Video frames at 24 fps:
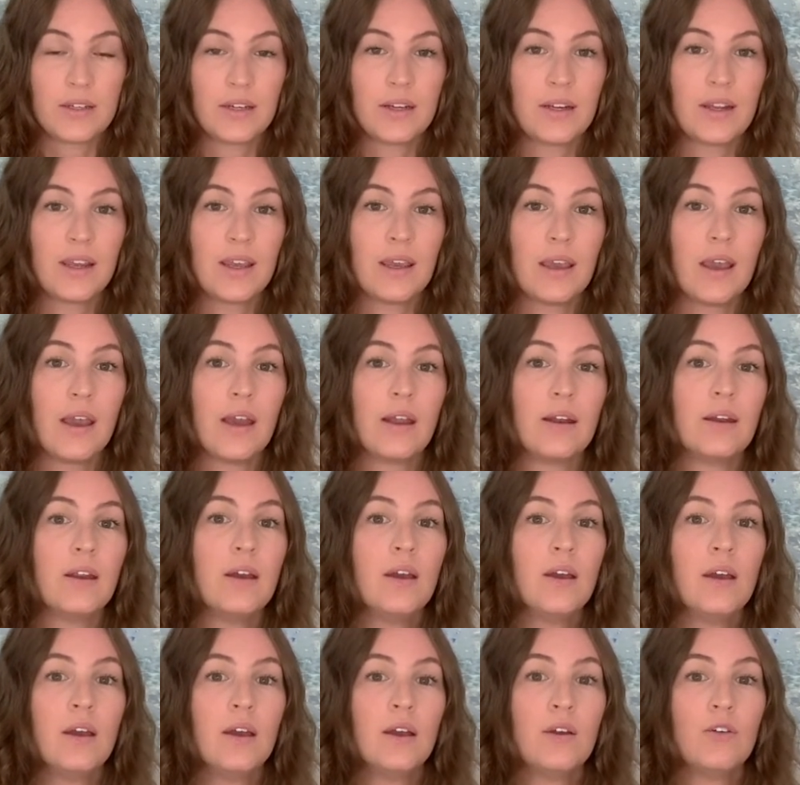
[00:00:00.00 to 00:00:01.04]
And again,
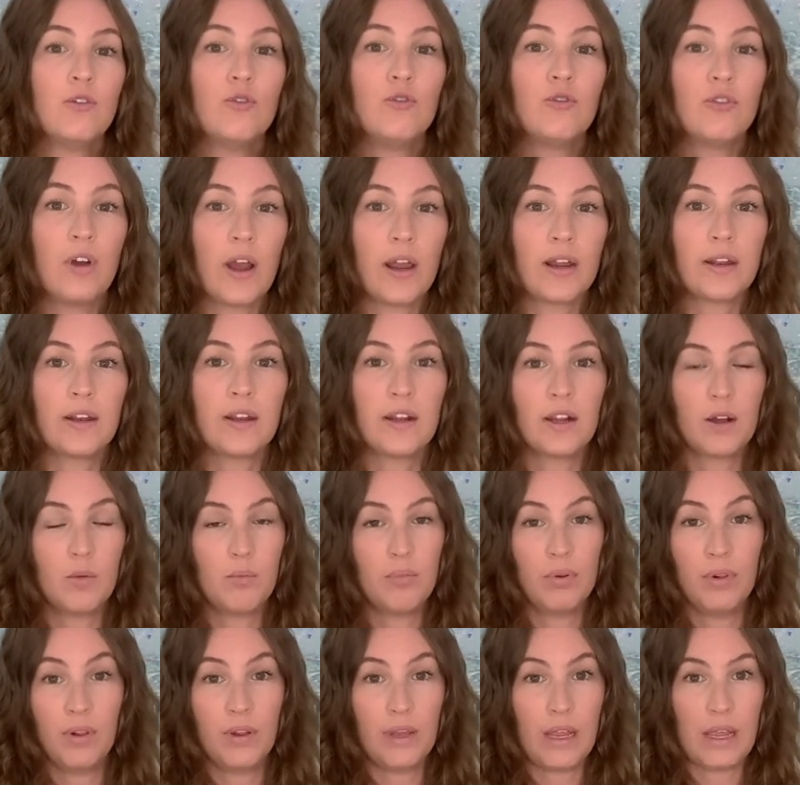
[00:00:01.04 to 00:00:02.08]
finding a
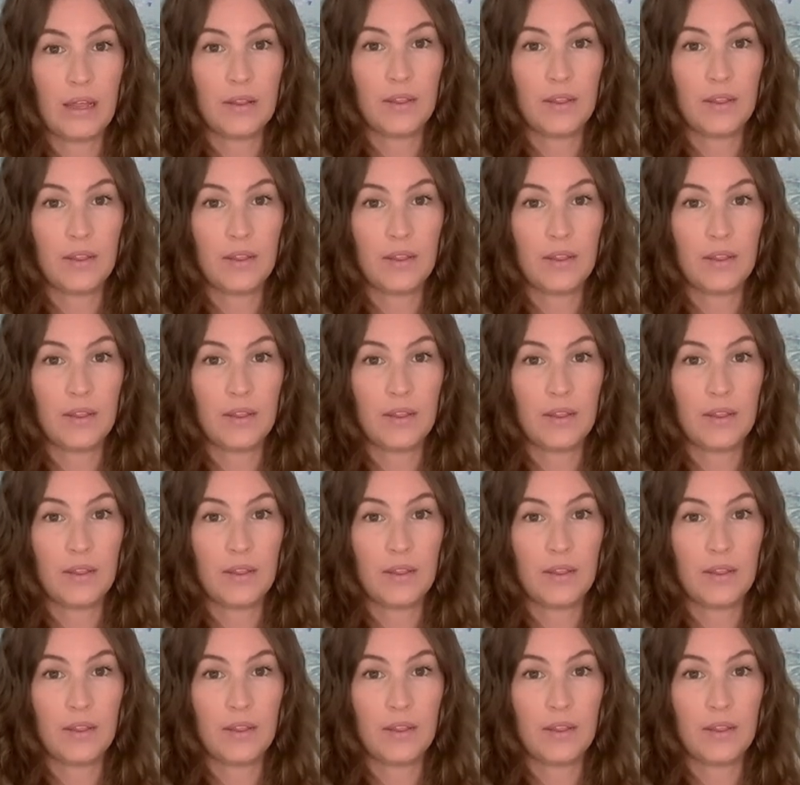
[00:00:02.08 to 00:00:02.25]
plant